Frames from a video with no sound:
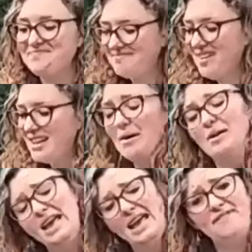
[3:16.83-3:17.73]
Now,
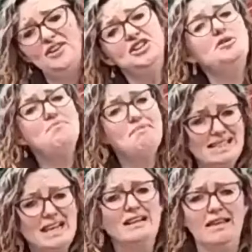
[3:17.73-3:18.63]
if you do miss
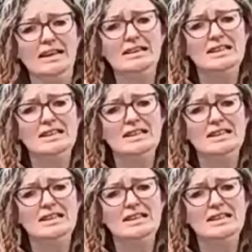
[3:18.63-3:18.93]
anything,